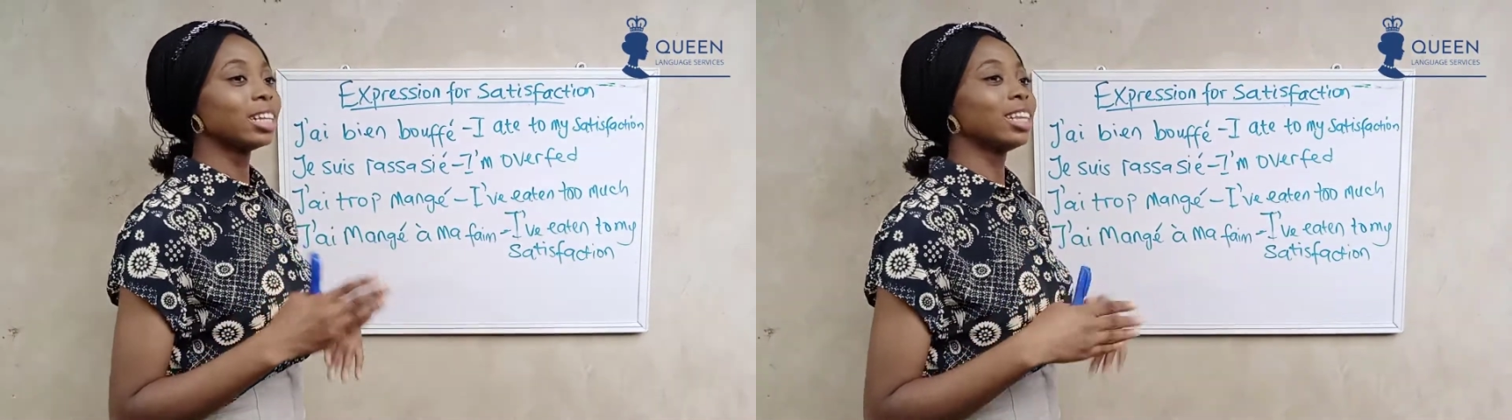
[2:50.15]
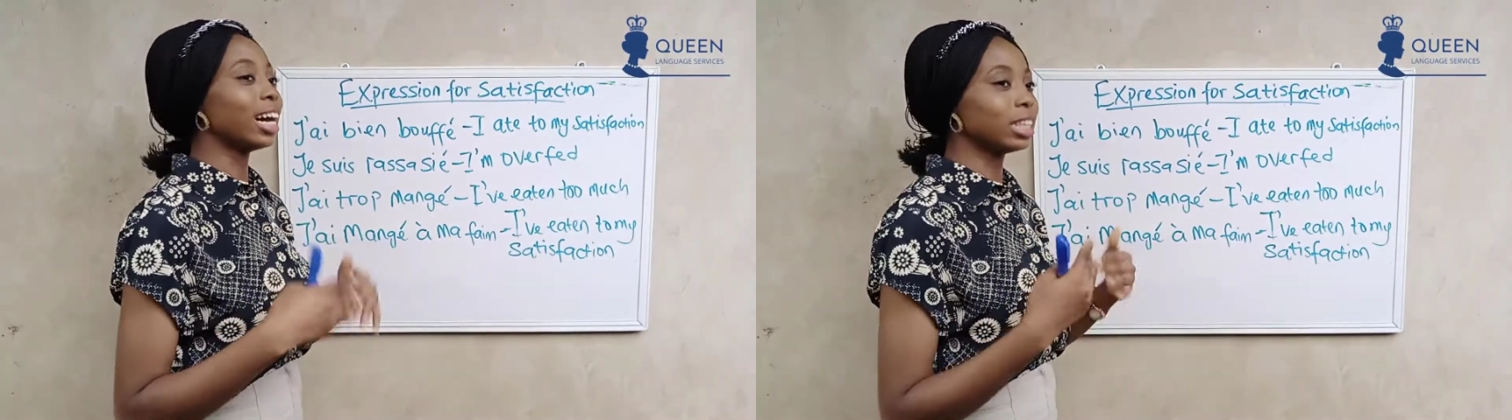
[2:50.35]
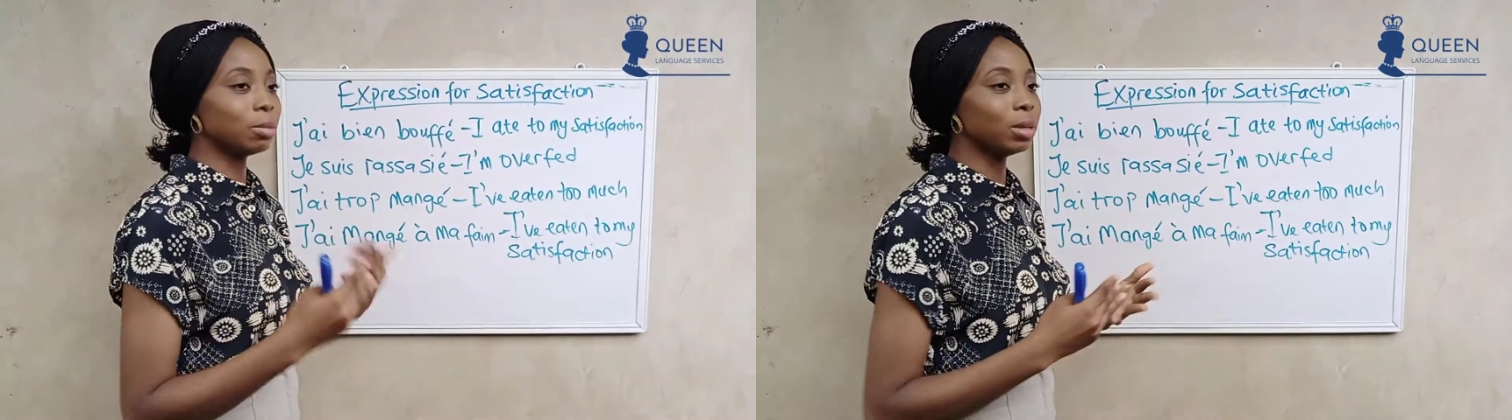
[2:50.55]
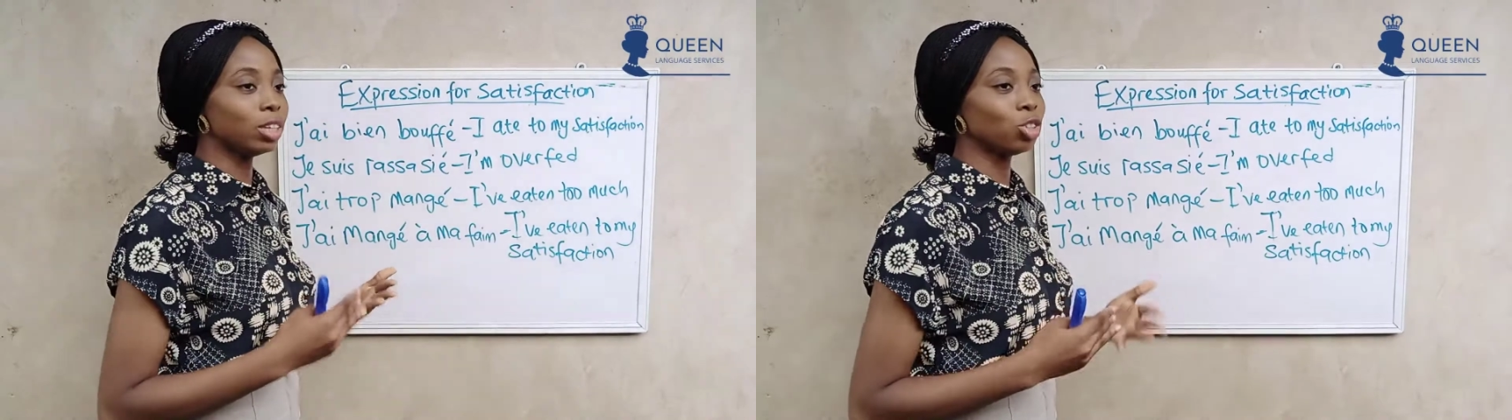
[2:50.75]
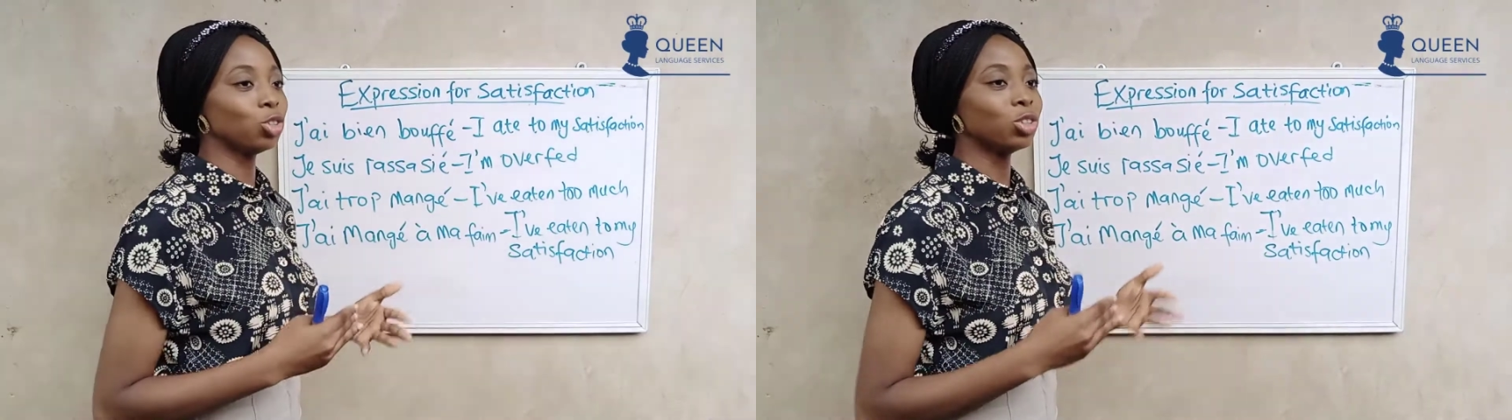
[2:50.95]
that
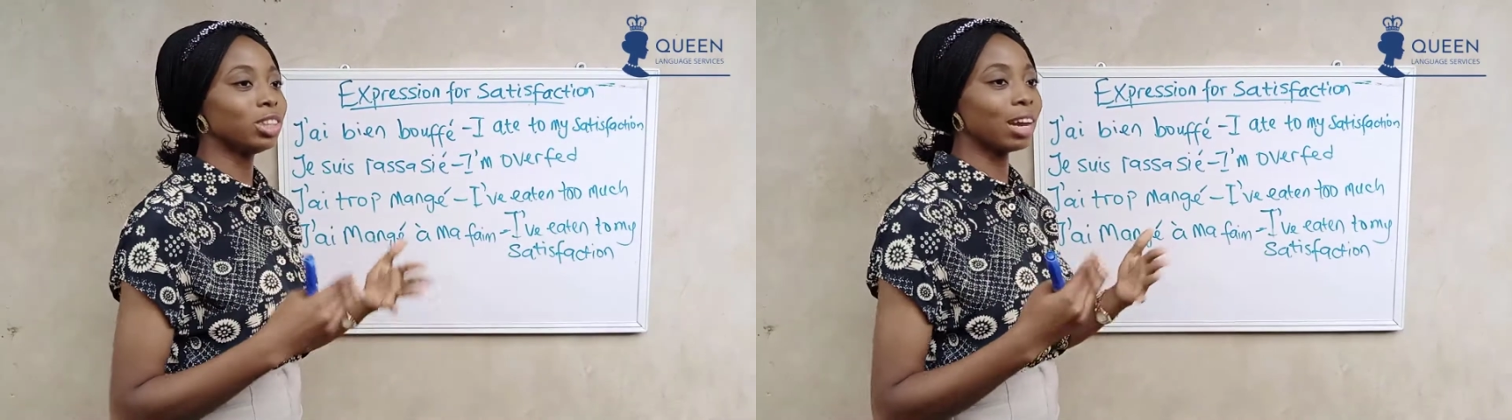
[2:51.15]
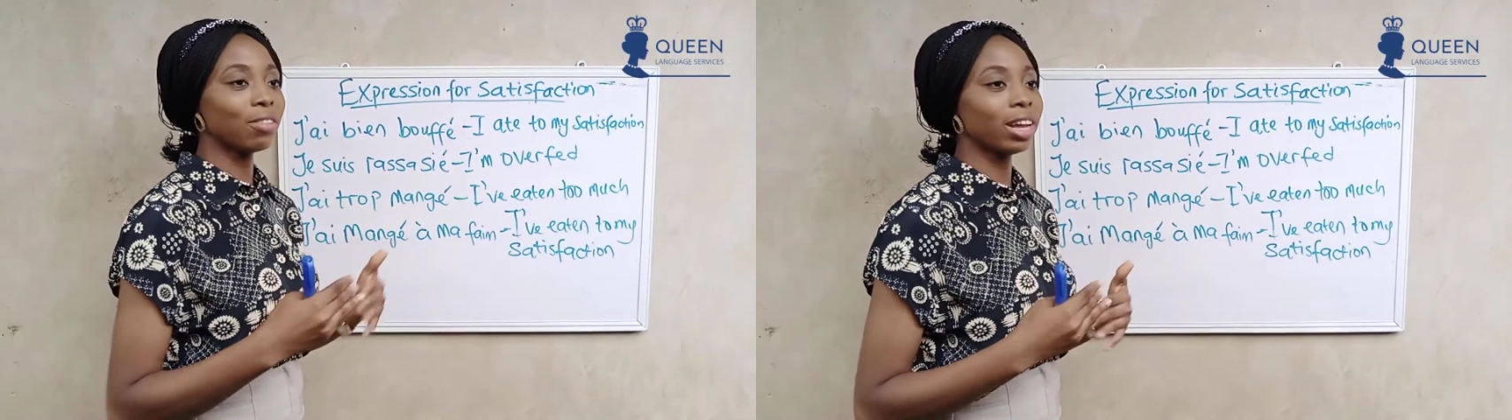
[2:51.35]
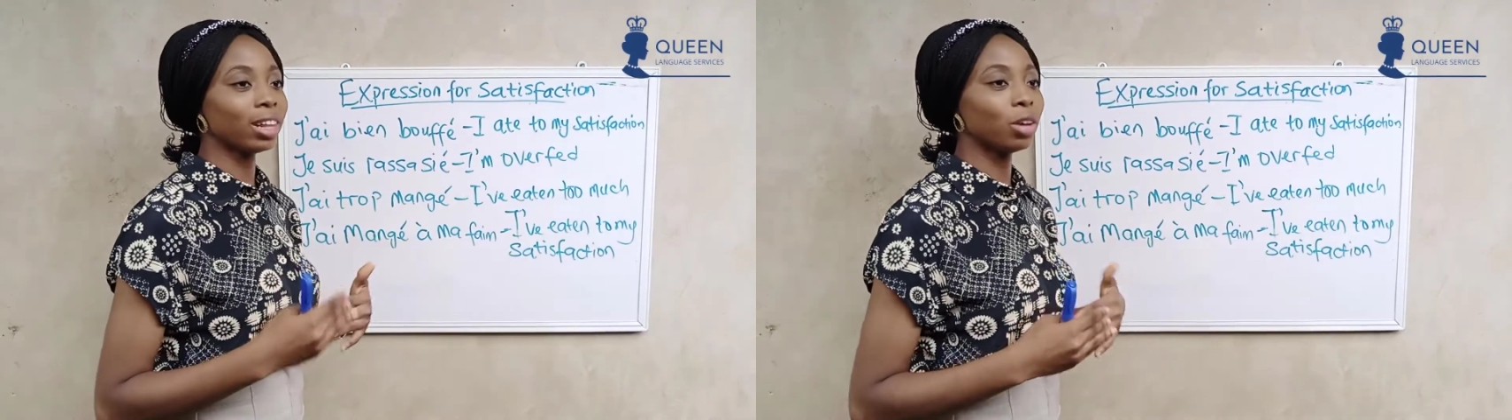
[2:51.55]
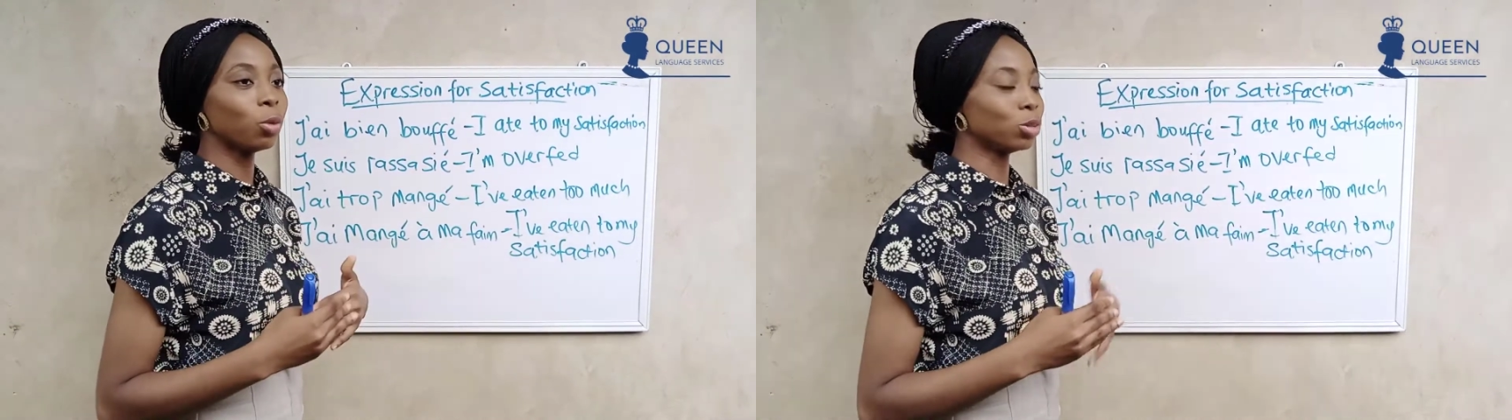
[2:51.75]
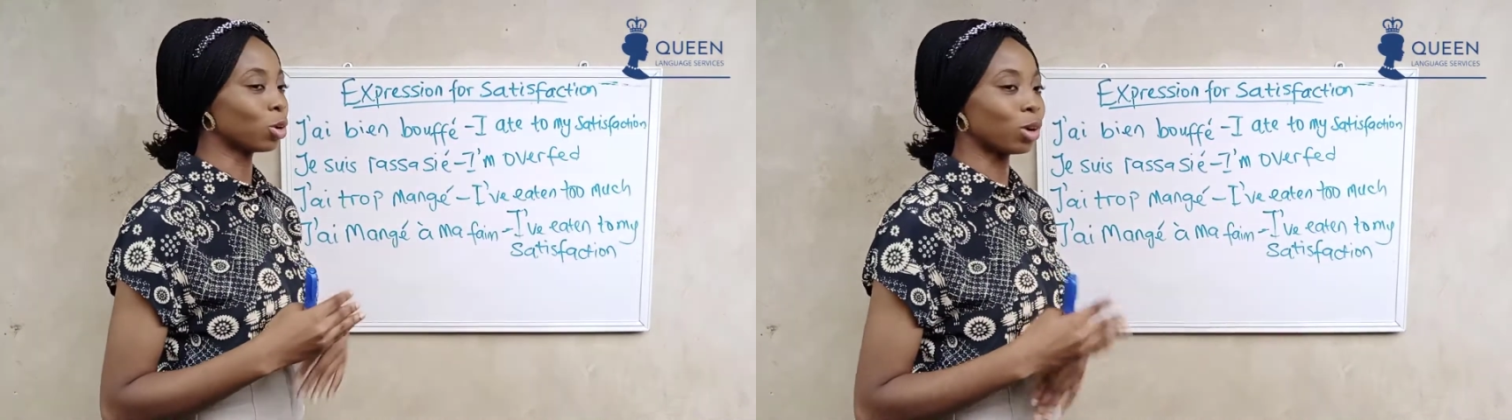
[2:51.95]
means you definitely
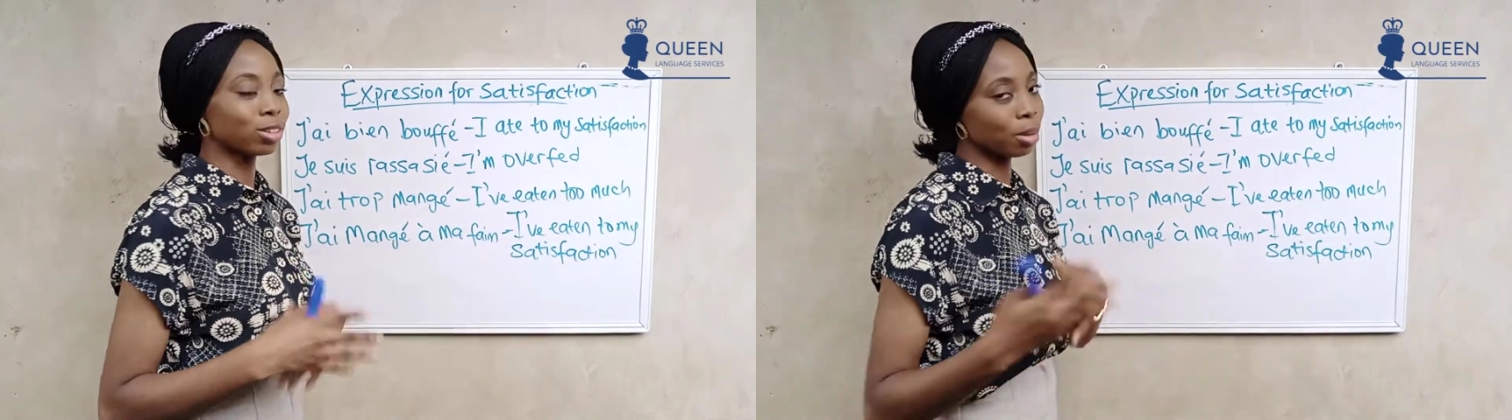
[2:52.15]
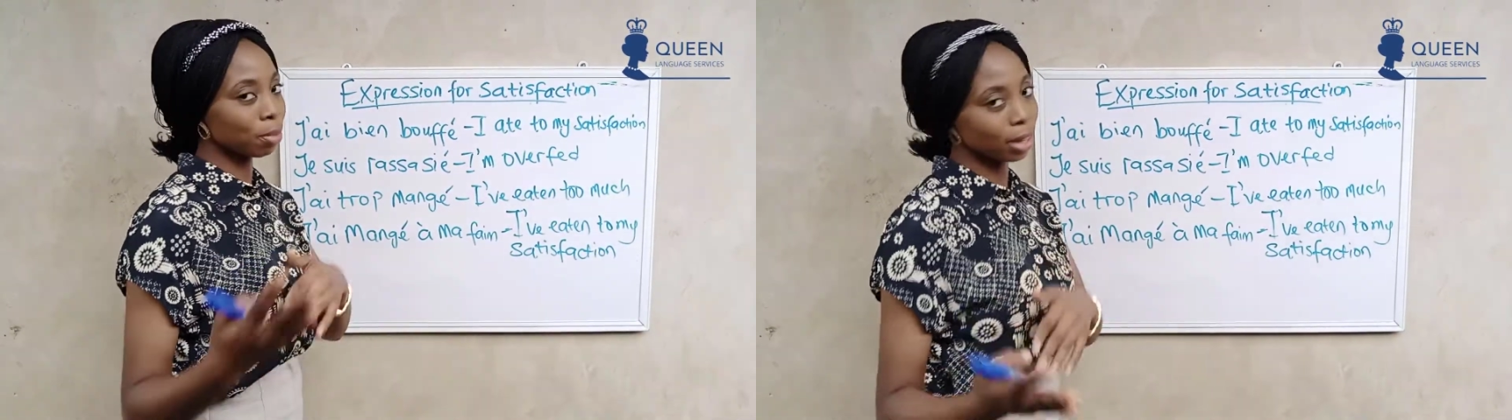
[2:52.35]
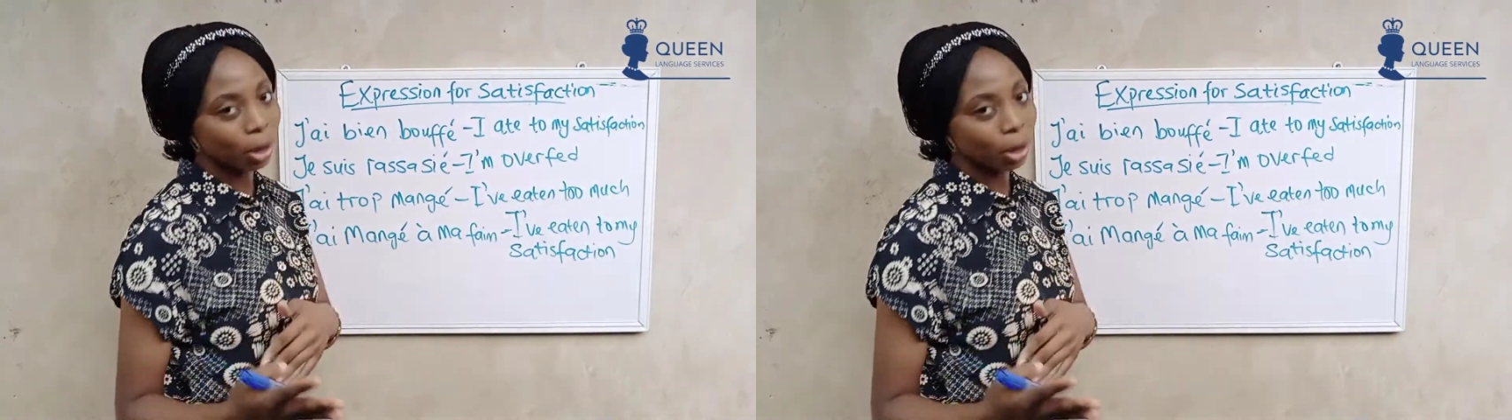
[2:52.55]
want to cause something